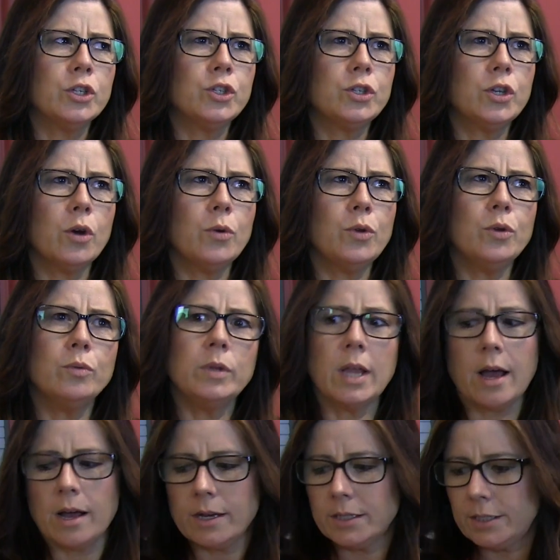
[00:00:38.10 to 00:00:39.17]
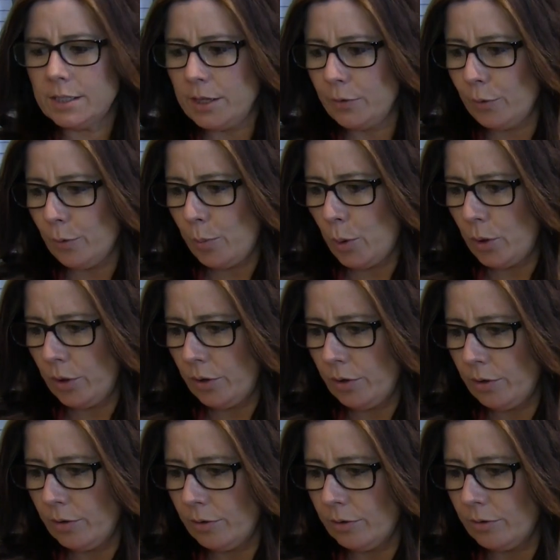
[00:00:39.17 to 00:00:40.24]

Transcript: So you lied to the reporter?